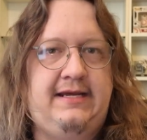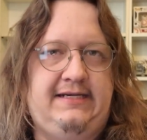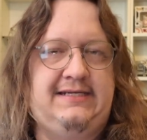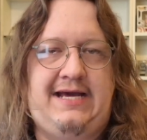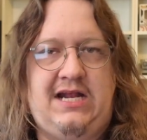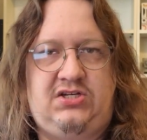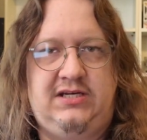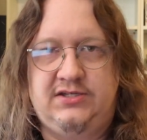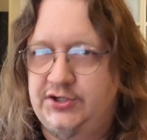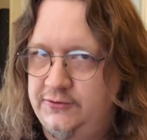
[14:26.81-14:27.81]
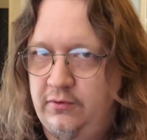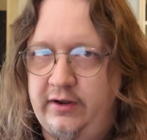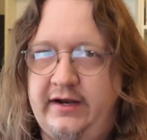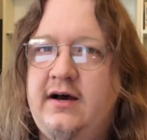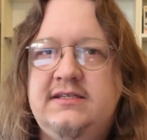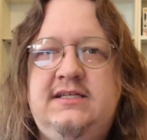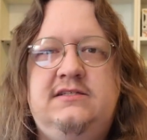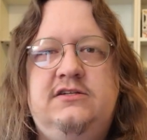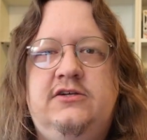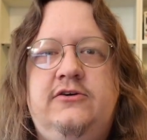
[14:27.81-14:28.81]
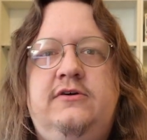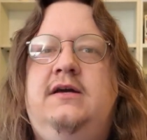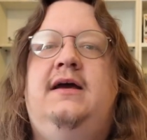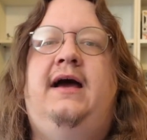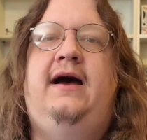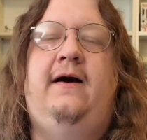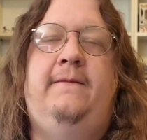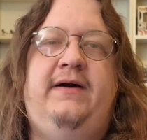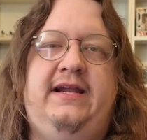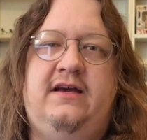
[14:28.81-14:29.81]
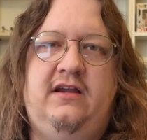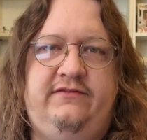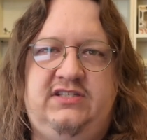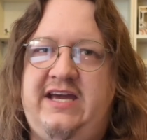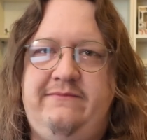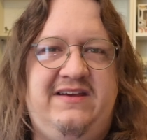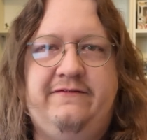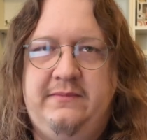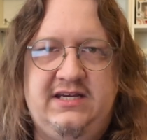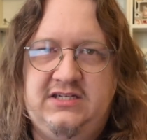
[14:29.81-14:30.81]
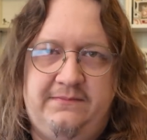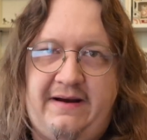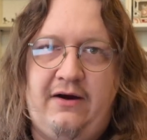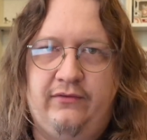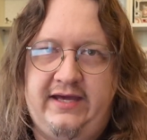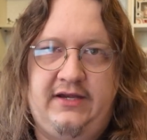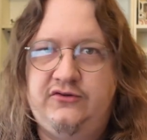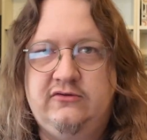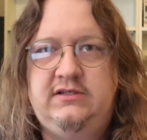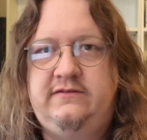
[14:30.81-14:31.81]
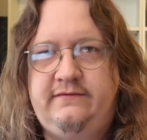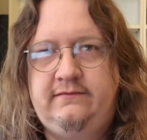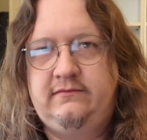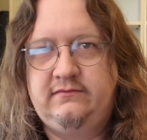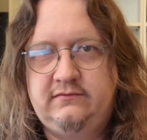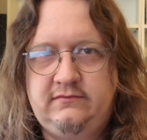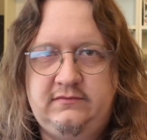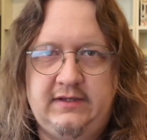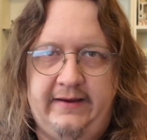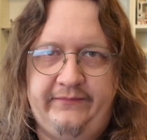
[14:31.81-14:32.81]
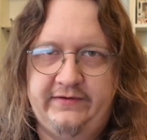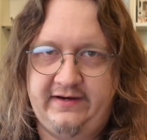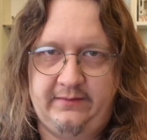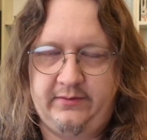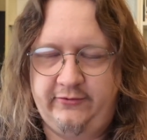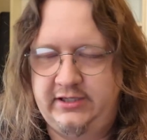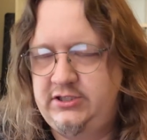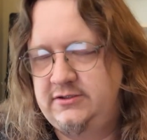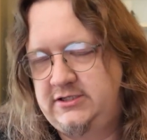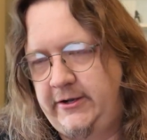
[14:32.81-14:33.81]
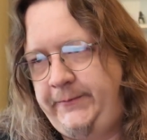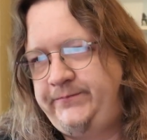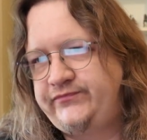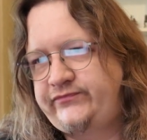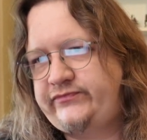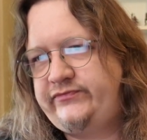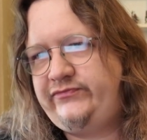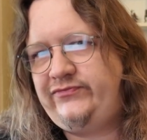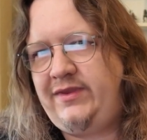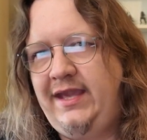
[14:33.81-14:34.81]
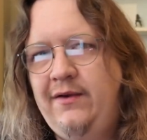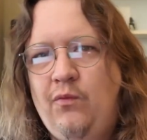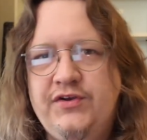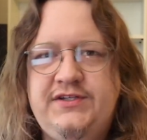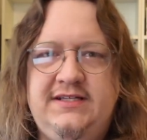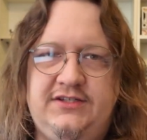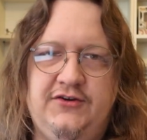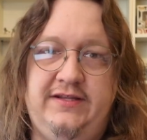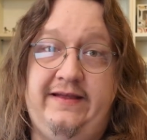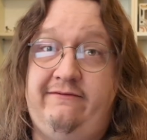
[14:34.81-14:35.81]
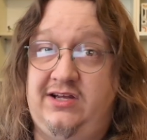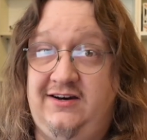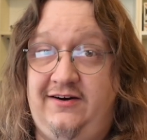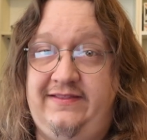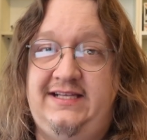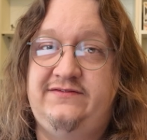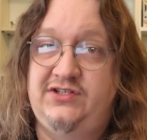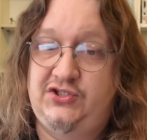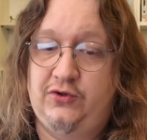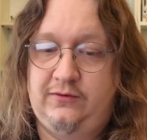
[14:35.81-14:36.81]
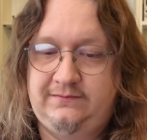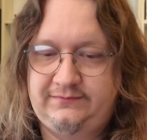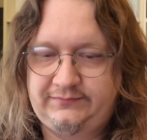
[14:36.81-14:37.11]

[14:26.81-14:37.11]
It didn't actually do what I'd asked it to do. Um, and it kind of just gave me information about the Android um, developer bridge. So it wasn't as good in that regard, that's for sure.